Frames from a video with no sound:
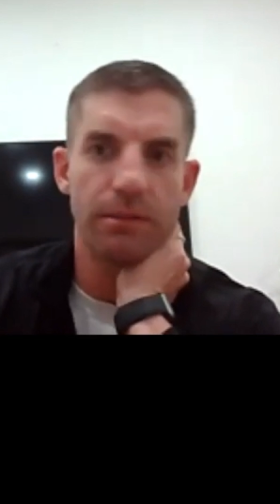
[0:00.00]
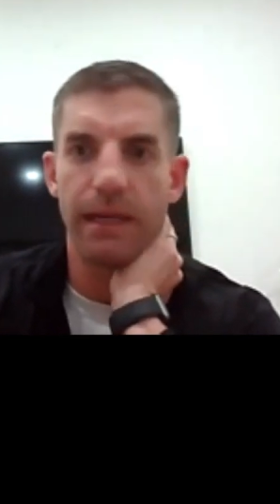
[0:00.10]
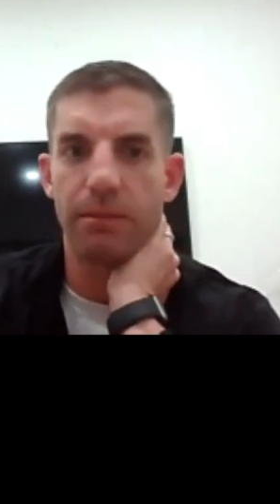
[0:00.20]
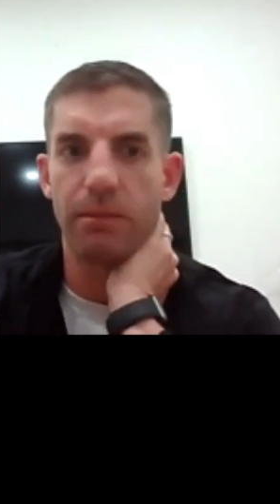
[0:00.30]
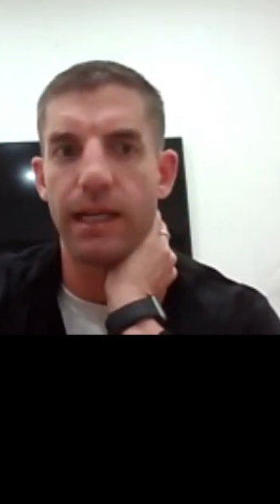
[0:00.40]
to
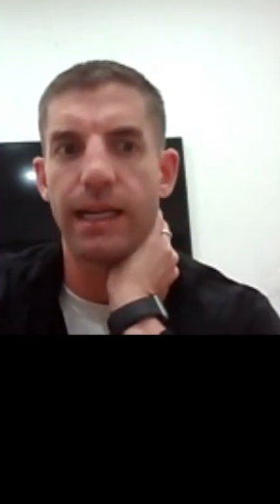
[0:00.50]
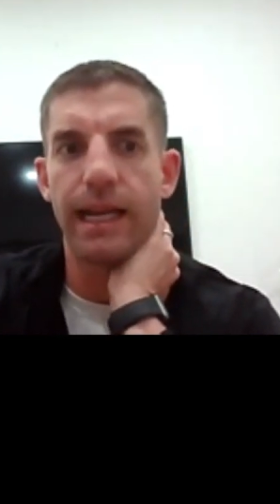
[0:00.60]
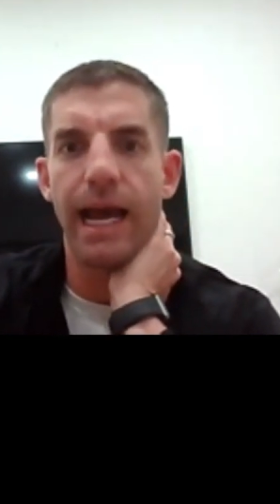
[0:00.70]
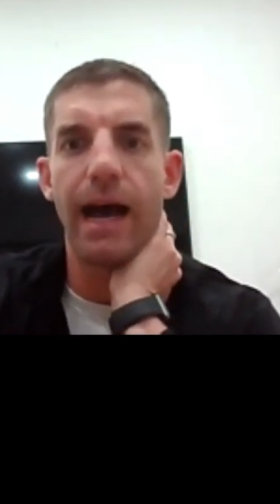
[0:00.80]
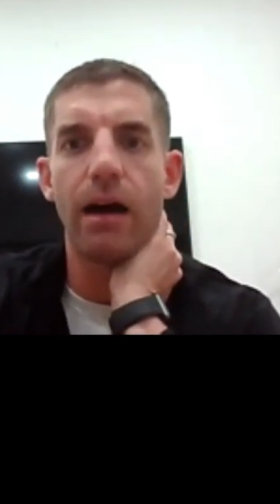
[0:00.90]
make money
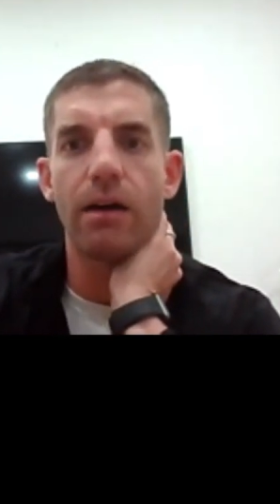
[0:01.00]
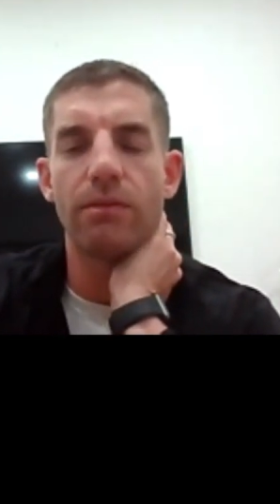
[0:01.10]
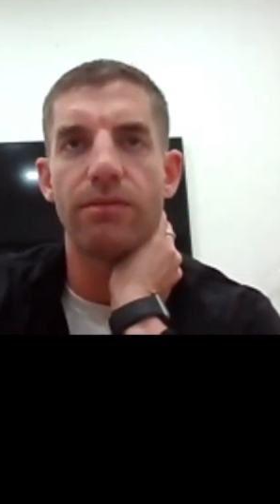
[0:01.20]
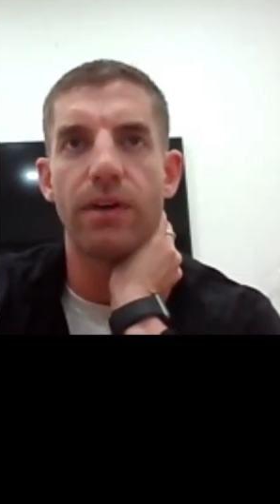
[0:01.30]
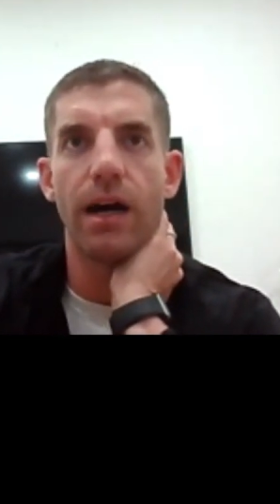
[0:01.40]
and
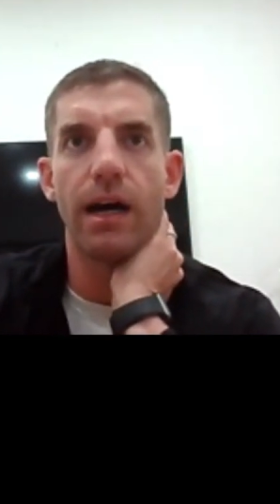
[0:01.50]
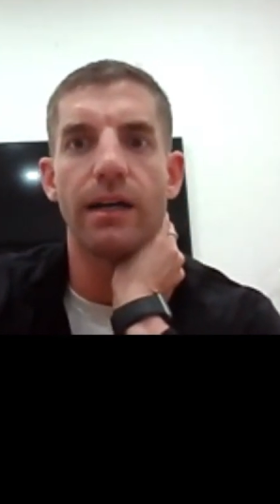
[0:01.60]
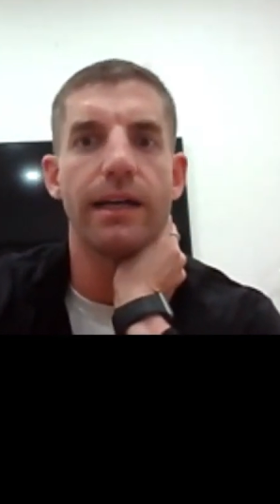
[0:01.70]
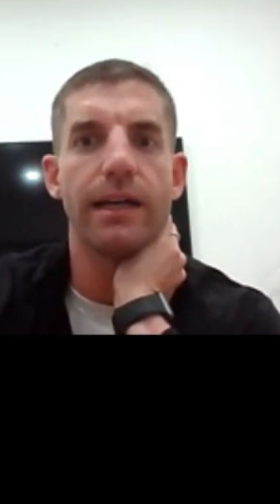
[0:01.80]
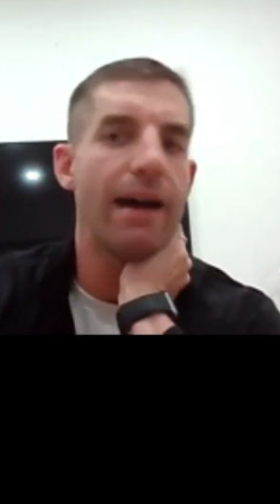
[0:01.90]
have
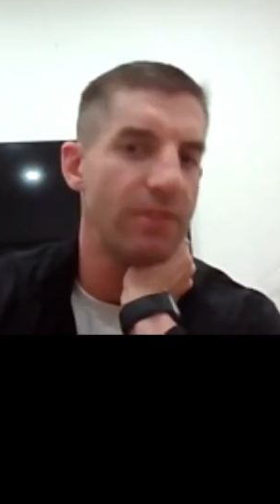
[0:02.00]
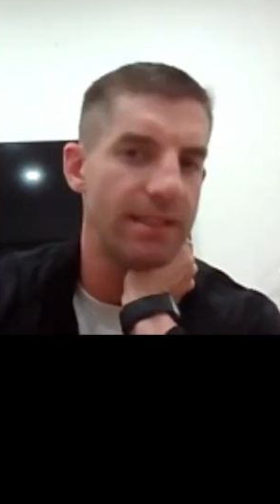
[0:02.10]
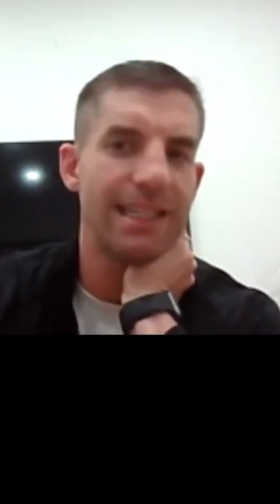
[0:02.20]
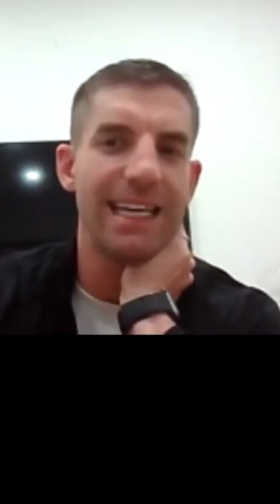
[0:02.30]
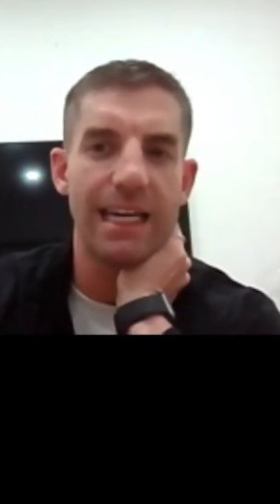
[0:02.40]
uh, have a
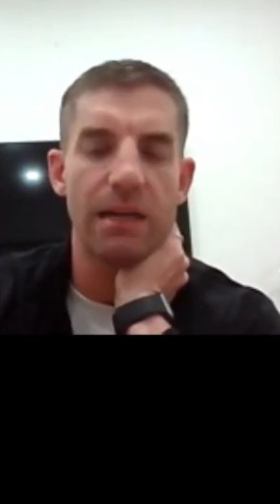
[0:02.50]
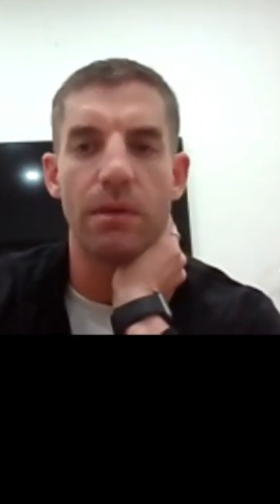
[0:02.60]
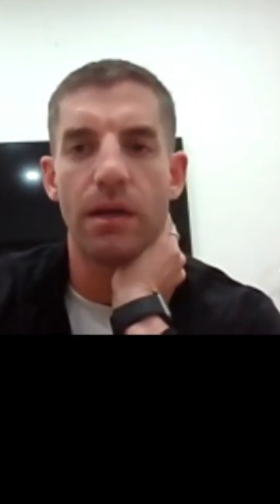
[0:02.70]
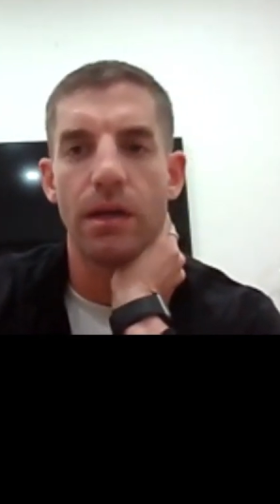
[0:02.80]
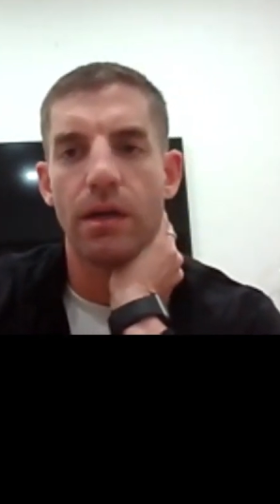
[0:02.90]

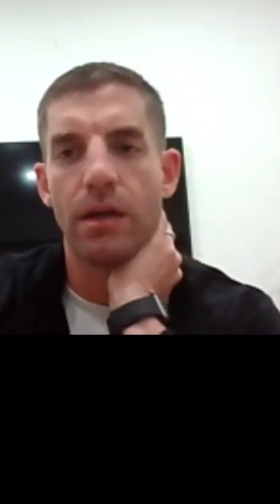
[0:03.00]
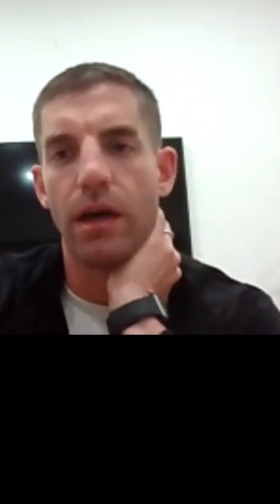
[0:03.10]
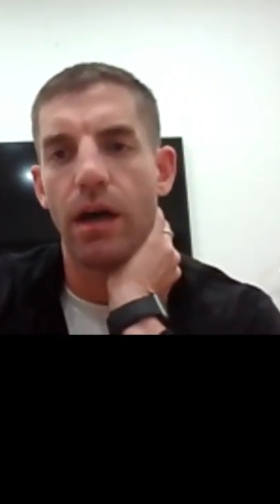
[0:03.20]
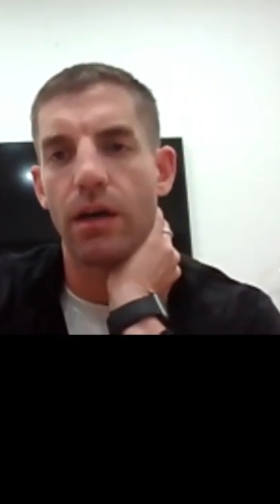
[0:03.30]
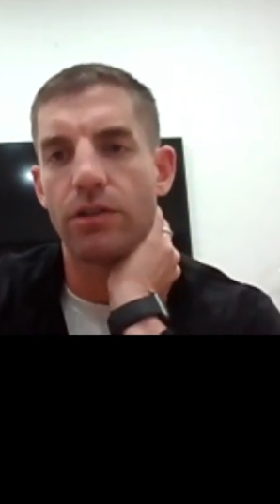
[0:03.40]
team
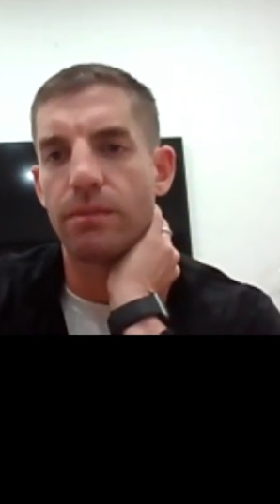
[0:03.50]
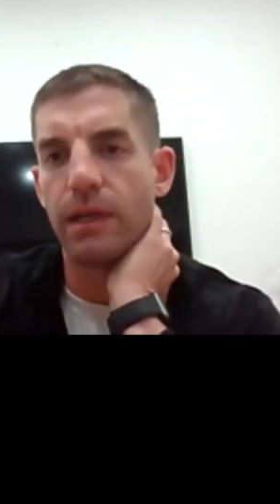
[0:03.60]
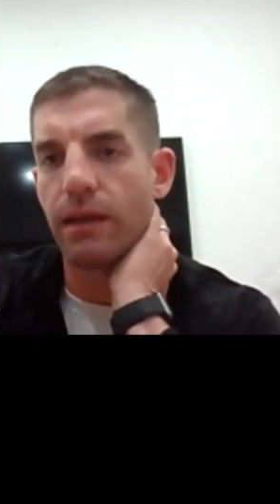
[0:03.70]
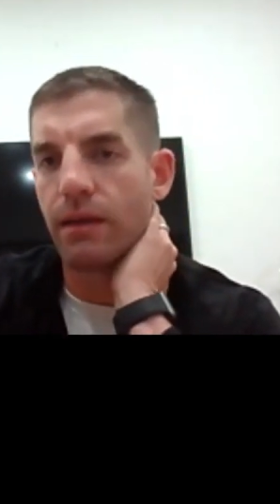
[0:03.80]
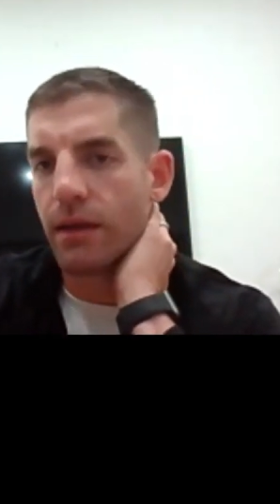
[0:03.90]
under
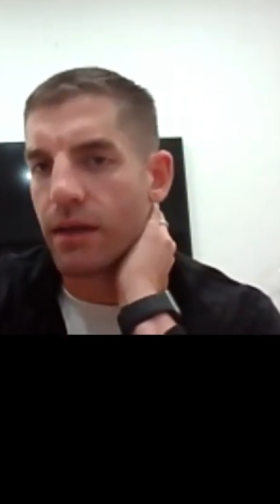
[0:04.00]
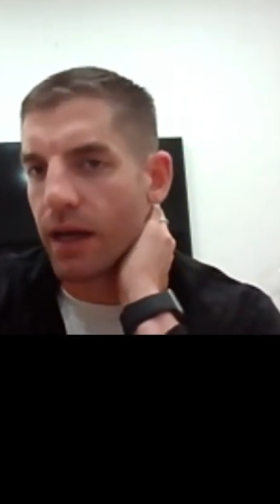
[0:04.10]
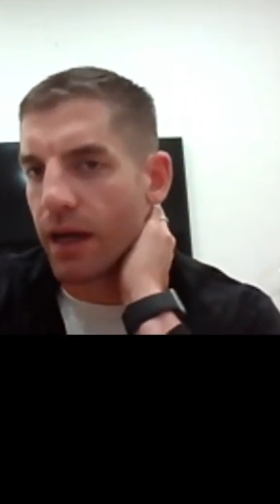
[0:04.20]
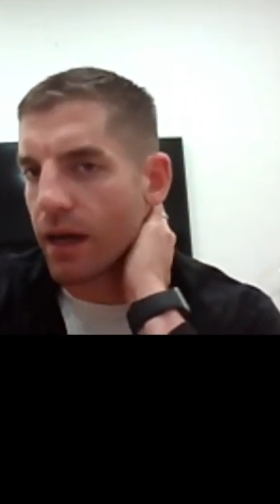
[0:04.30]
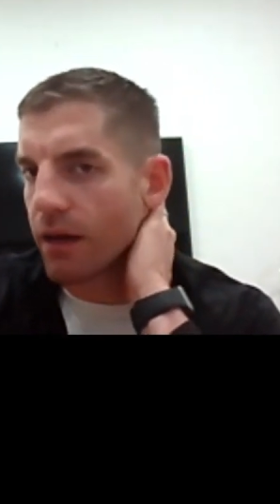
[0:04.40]
me.
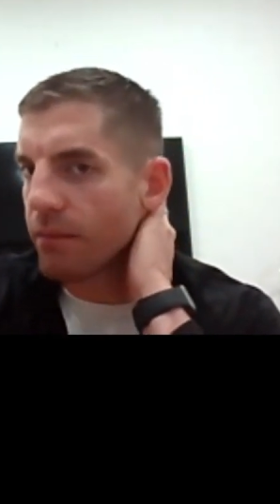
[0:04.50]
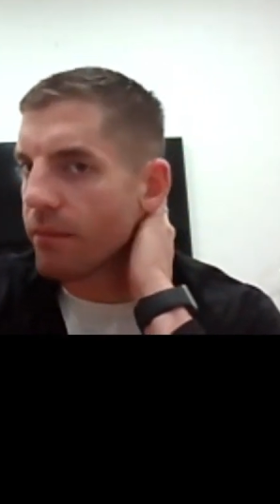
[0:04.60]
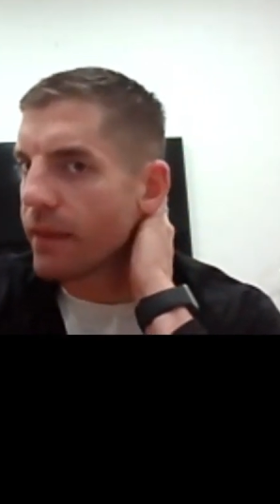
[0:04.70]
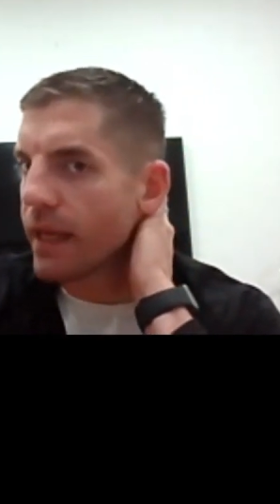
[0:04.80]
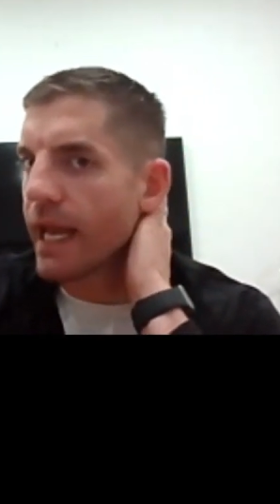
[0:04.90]
Um,